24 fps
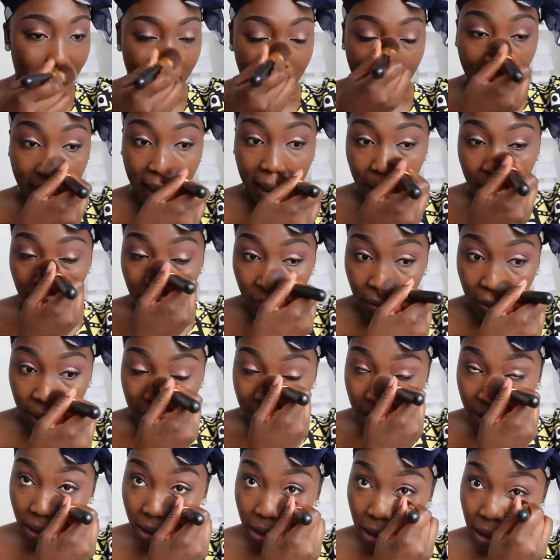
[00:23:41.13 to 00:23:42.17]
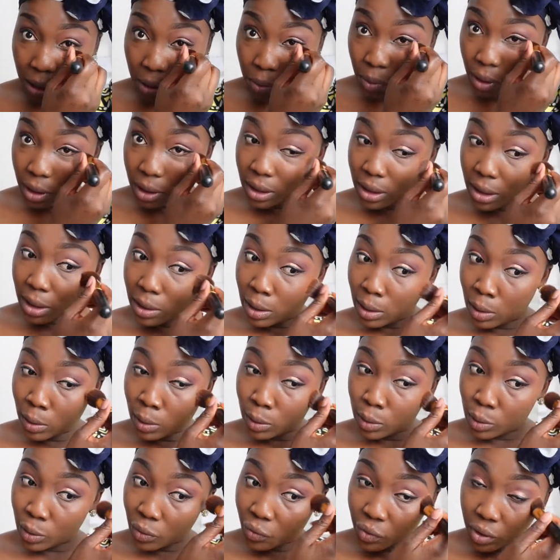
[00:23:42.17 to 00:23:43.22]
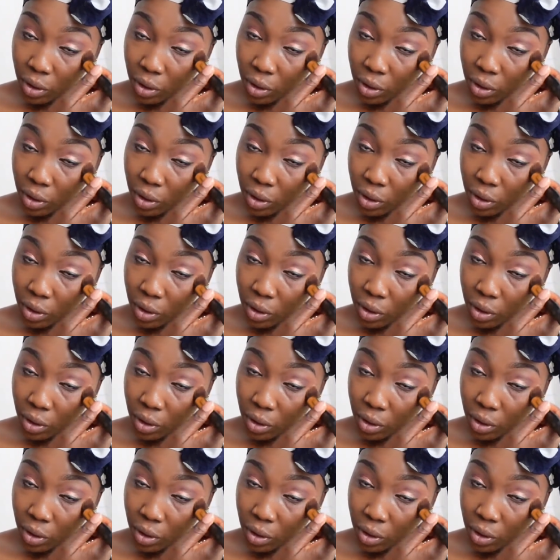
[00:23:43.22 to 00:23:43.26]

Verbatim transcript: an immigrant here, we are seeing a lot of